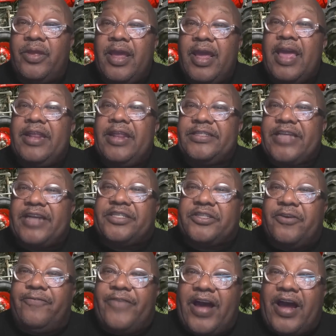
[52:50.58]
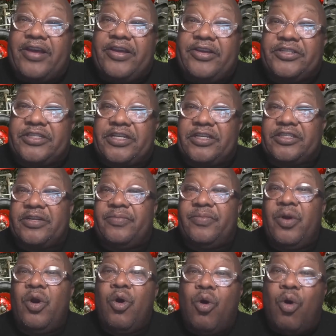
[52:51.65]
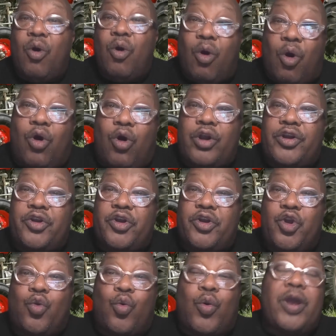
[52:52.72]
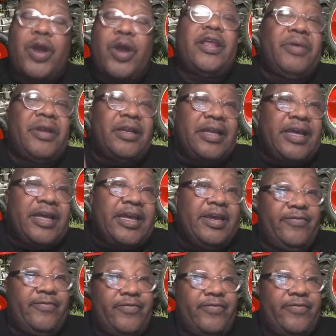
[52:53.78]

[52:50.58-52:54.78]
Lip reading: and is that your value system, or do you really believe